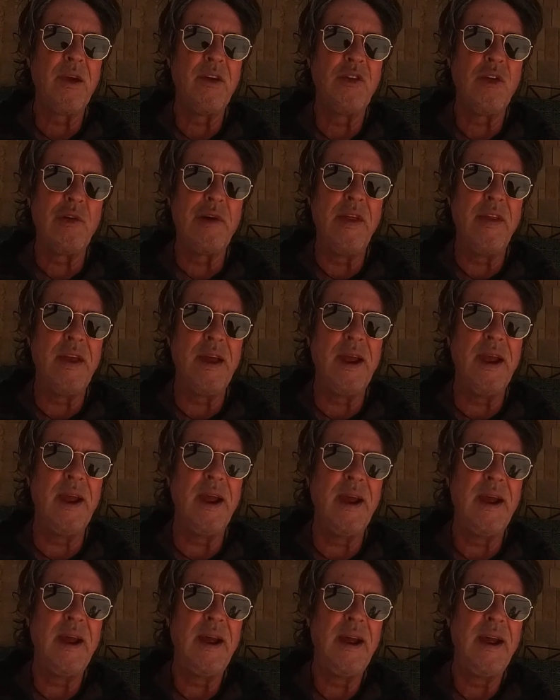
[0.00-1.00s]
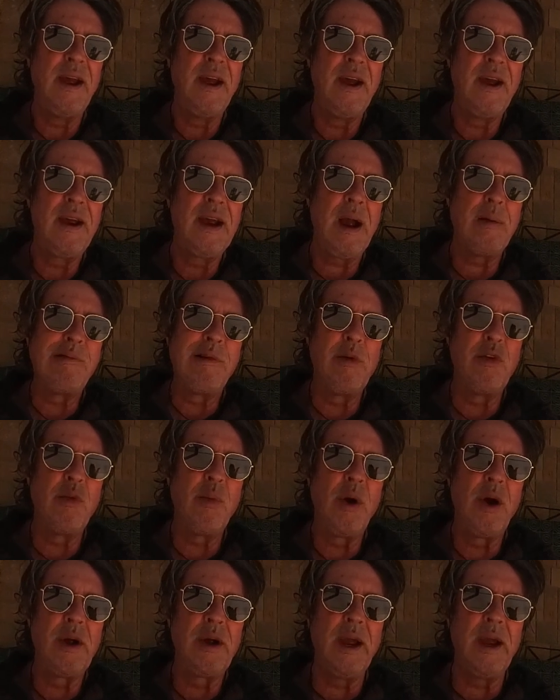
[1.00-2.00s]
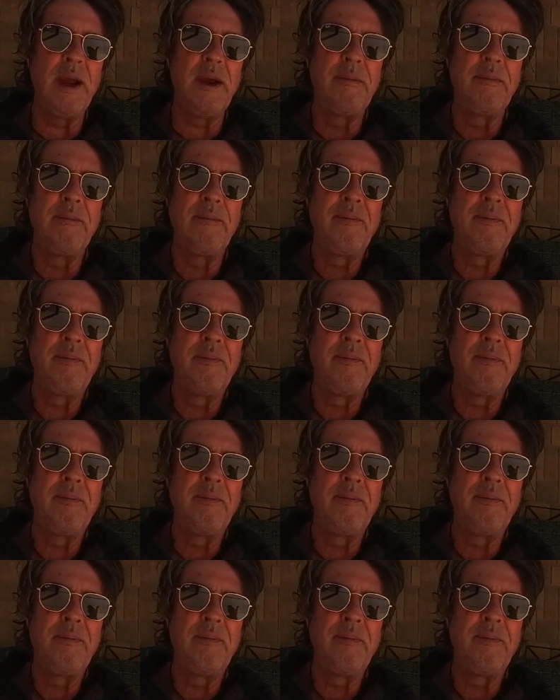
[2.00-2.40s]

Sorry, the camera was working,